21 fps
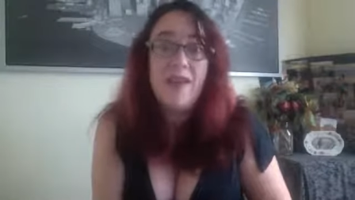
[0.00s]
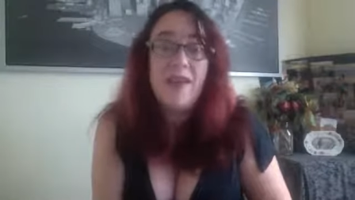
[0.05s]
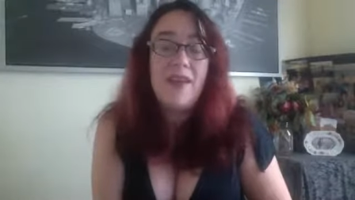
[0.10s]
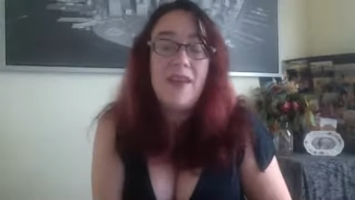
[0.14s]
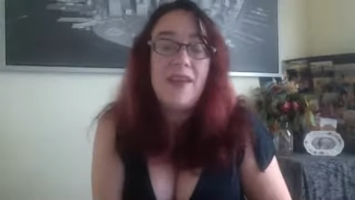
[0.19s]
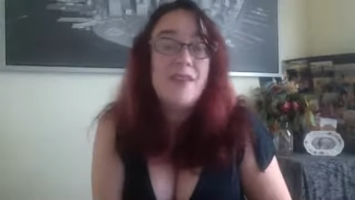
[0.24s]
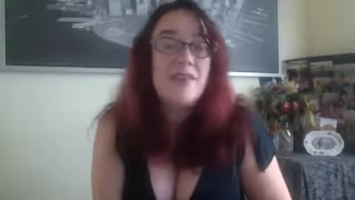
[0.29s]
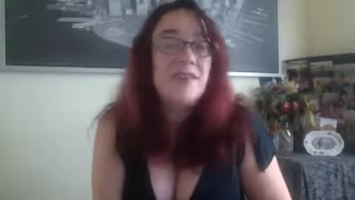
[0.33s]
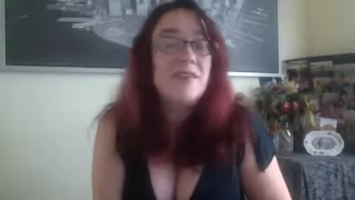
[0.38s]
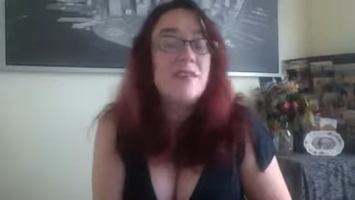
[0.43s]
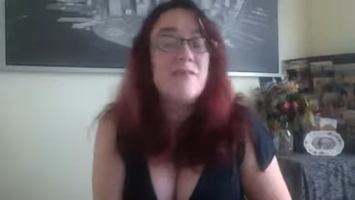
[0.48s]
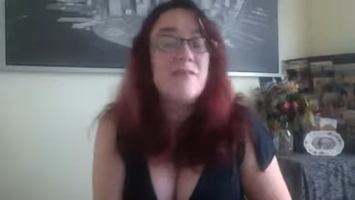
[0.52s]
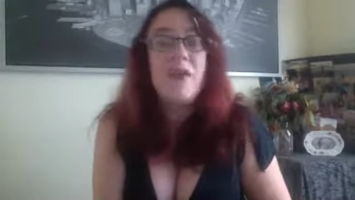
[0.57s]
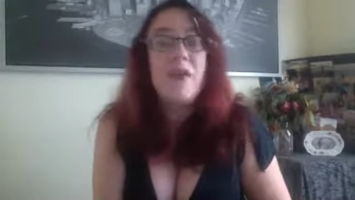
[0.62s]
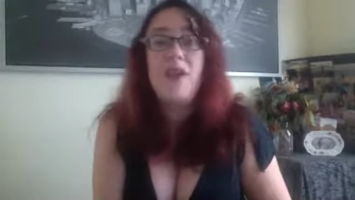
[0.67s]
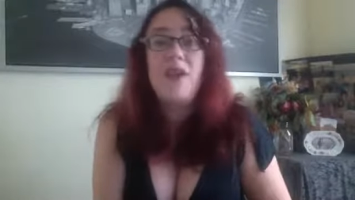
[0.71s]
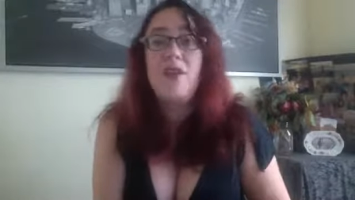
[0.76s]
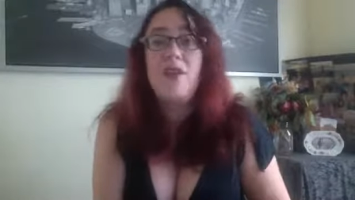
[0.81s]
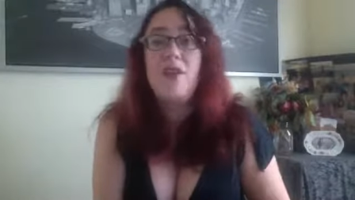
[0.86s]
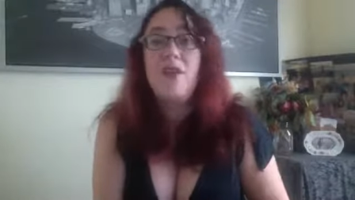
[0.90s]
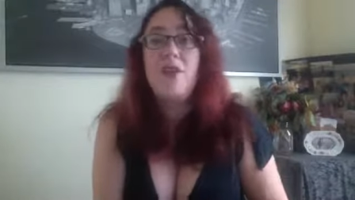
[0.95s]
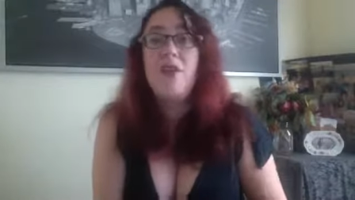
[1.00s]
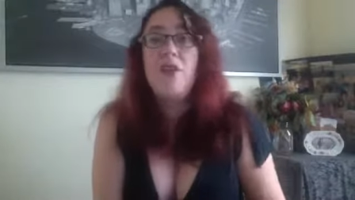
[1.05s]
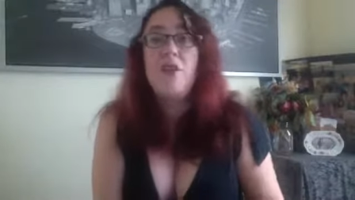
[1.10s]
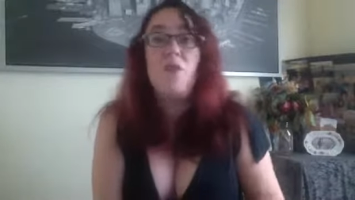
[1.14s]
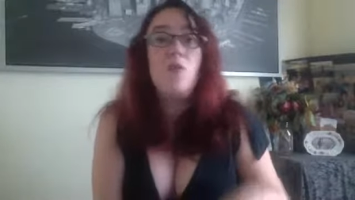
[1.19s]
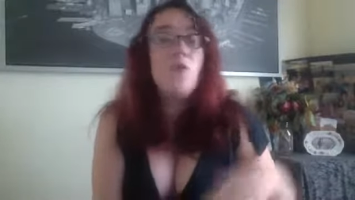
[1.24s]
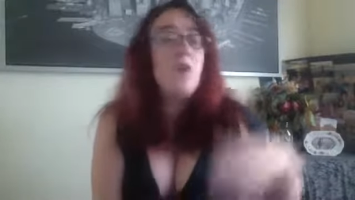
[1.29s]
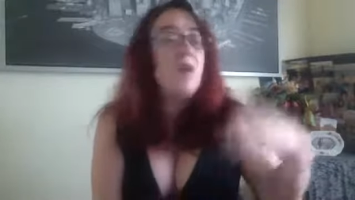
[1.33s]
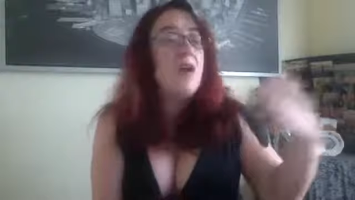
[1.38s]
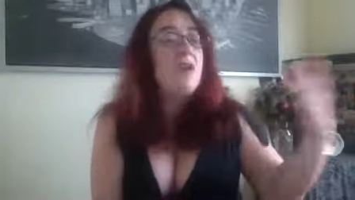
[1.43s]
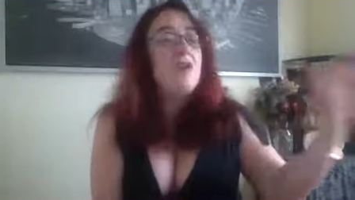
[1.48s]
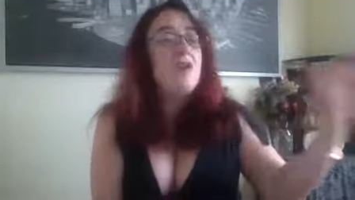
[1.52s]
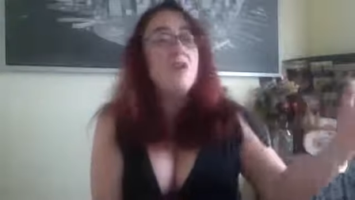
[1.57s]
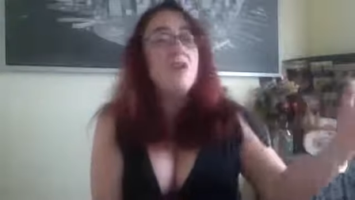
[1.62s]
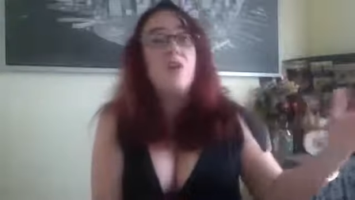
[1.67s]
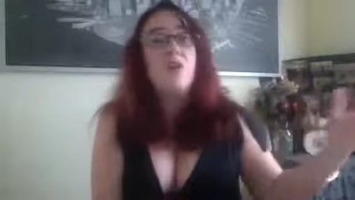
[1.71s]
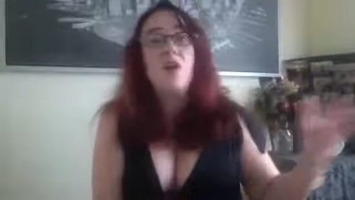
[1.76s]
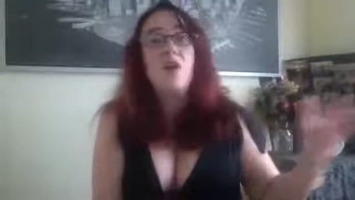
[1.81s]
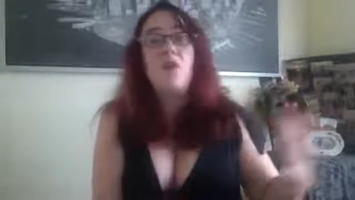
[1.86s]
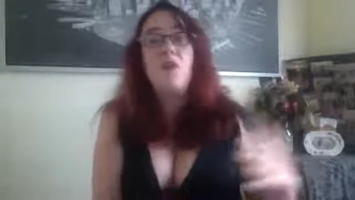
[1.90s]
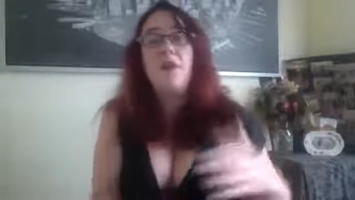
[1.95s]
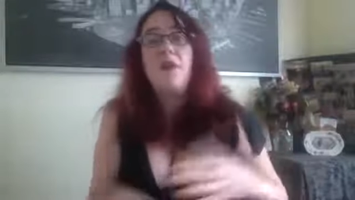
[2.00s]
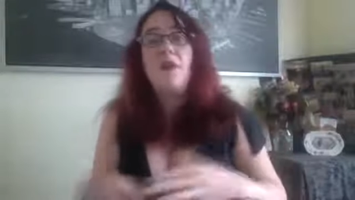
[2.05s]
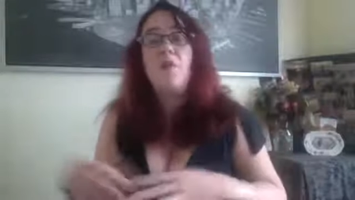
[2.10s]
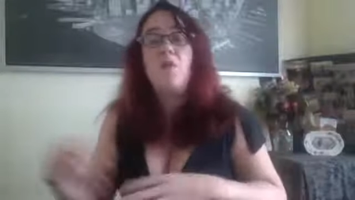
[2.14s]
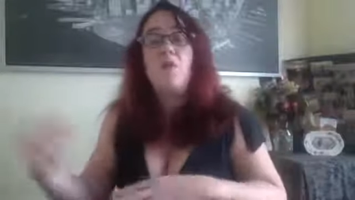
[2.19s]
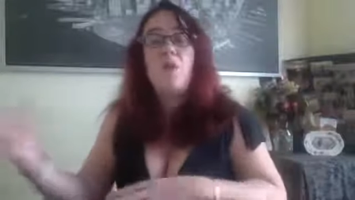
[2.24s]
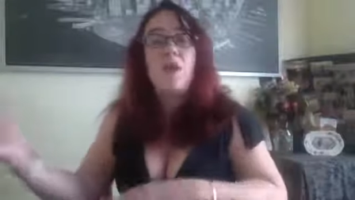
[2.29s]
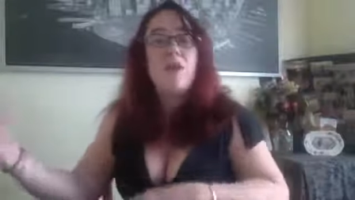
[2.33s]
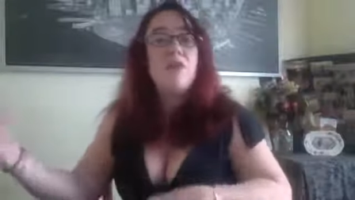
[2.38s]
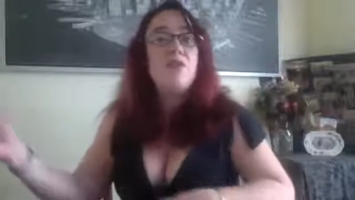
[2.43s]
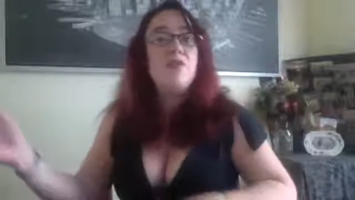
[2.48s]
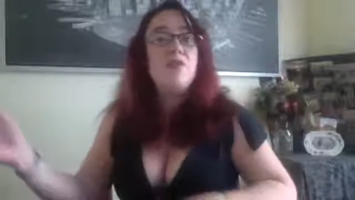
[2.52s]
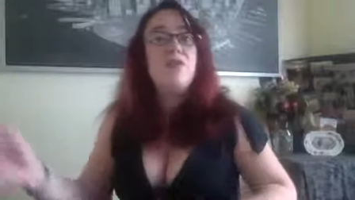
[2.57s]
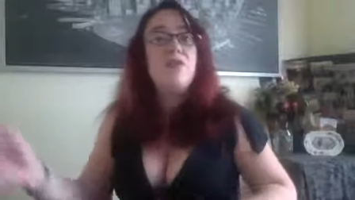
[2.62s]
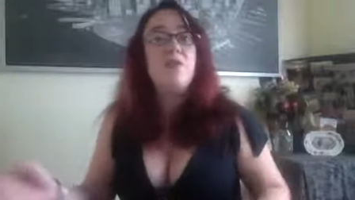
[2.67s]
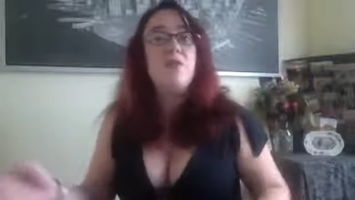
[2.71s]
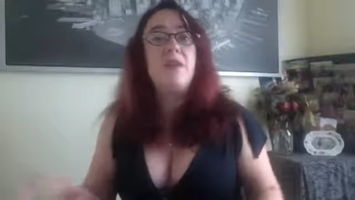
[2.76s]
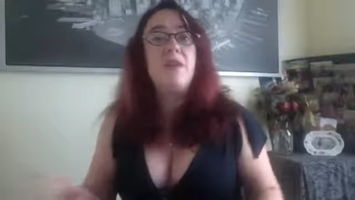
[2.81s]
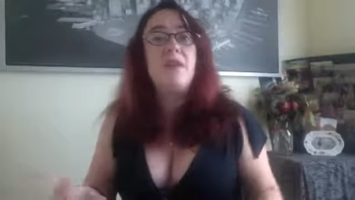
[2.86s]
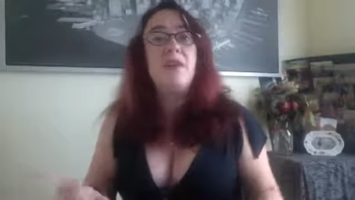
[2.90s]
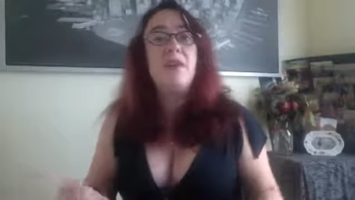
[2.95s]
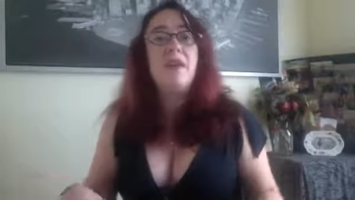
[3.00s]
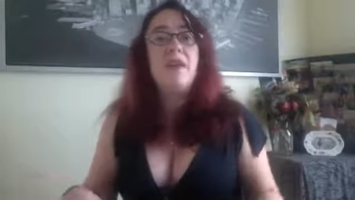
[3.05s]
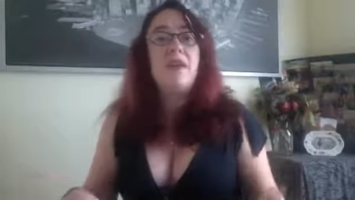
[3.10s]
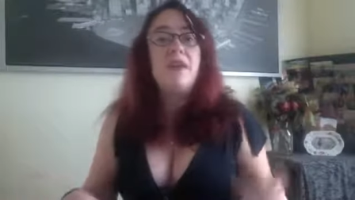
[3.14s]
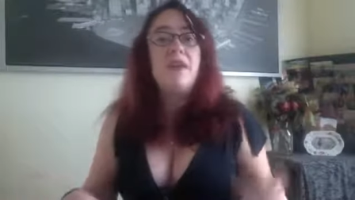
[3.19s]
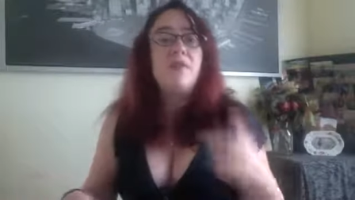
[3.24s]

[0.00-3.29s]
It doesn't matter where you're going, what you're doing.